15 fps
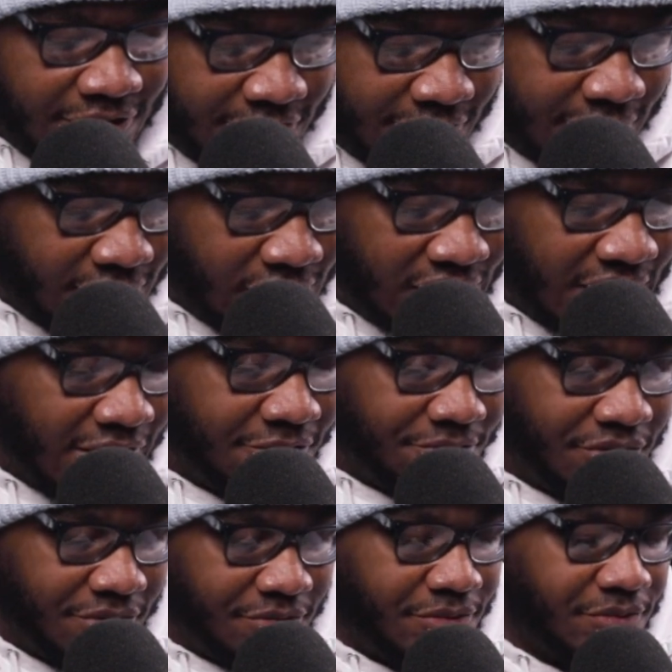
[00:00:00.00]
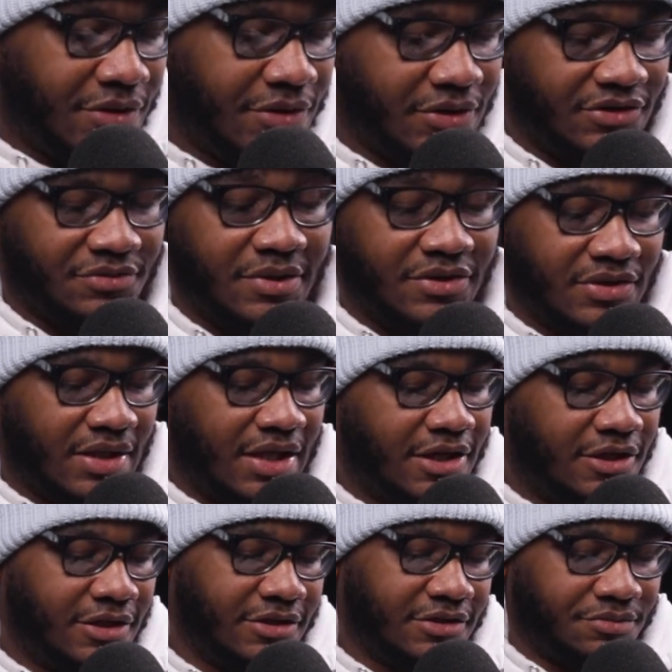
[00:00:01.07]
know a lot of people especially a lot
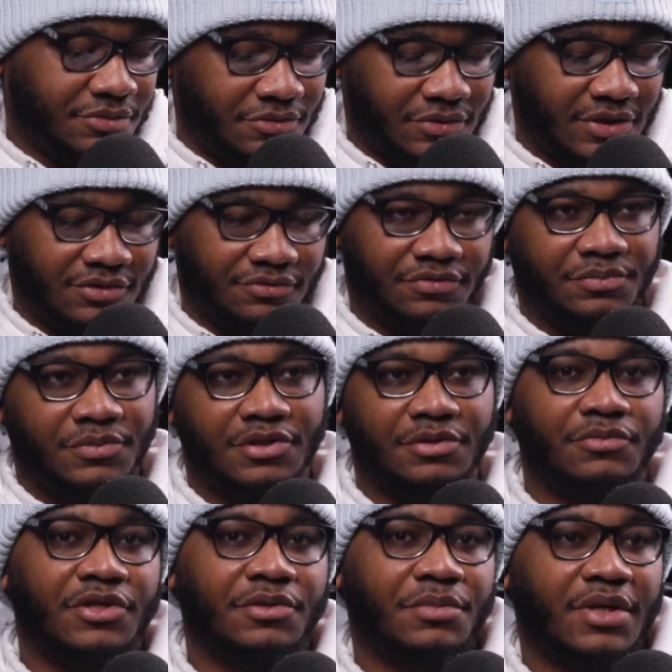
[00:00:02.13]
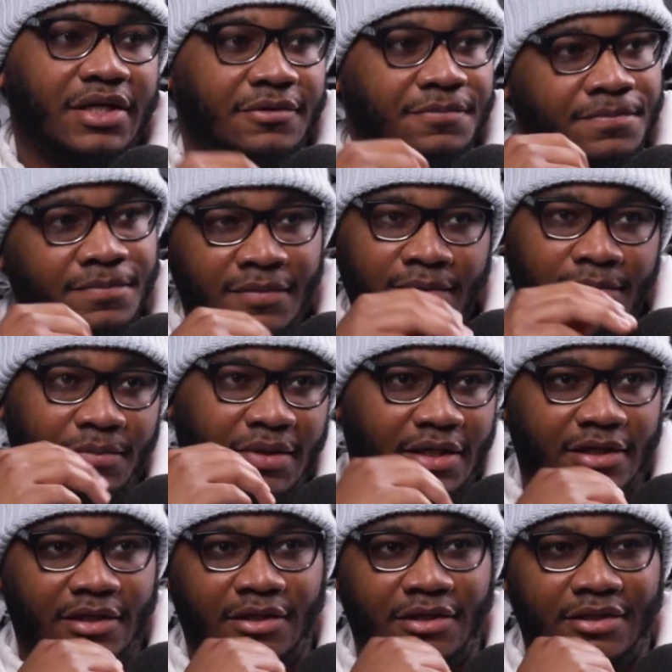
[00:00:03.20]
of artists been waiting for me to bring back
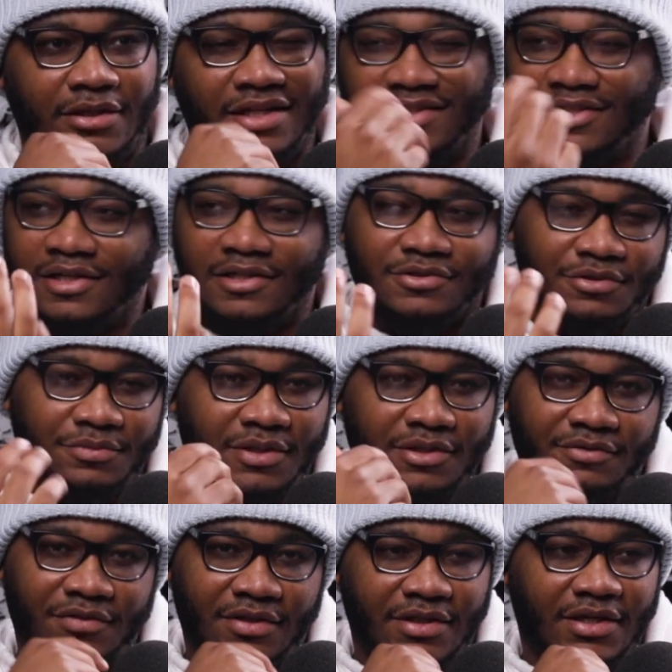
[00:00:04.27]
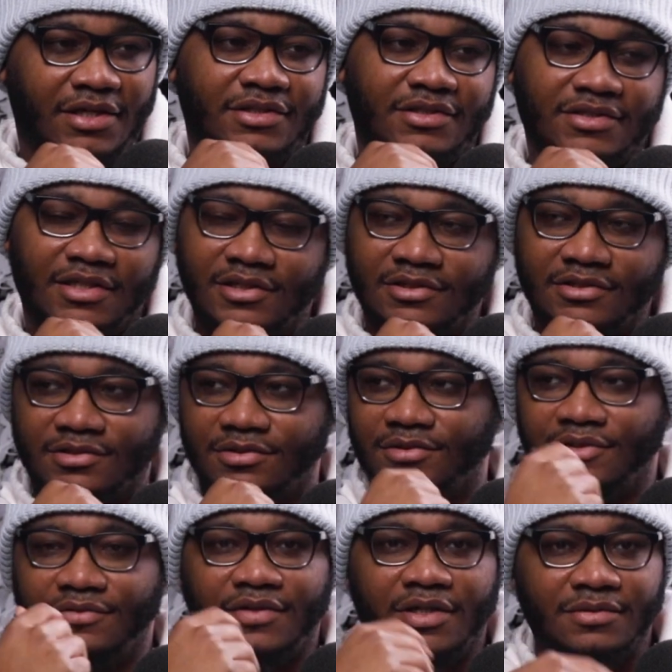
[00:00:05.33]
my I think I told you about the event, the Henny Taylor
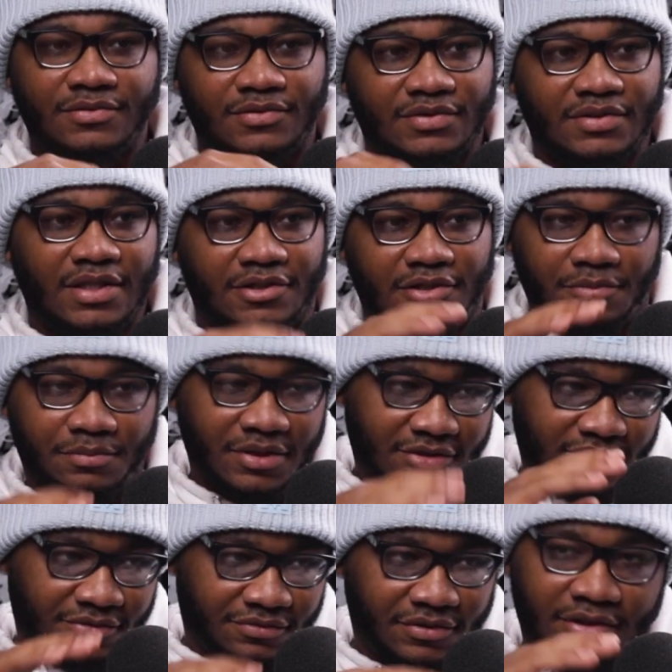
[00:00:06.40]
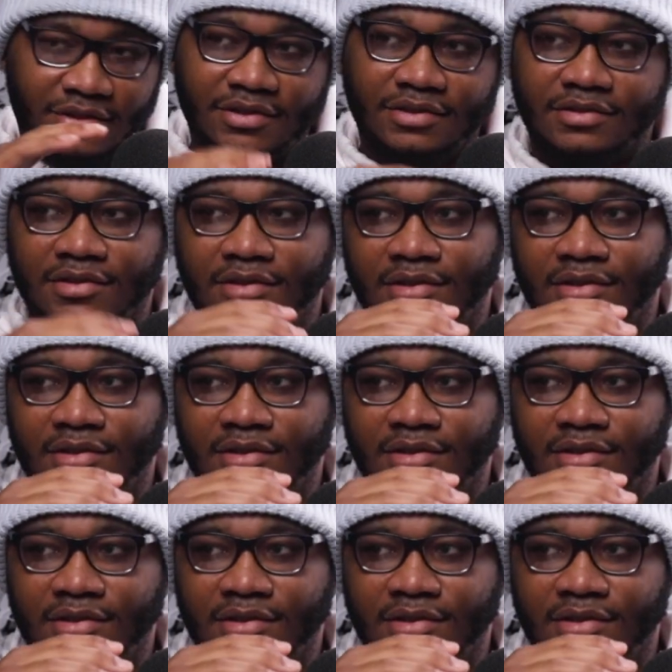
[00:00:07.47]
Studio Vibes, was like a mixer for artists.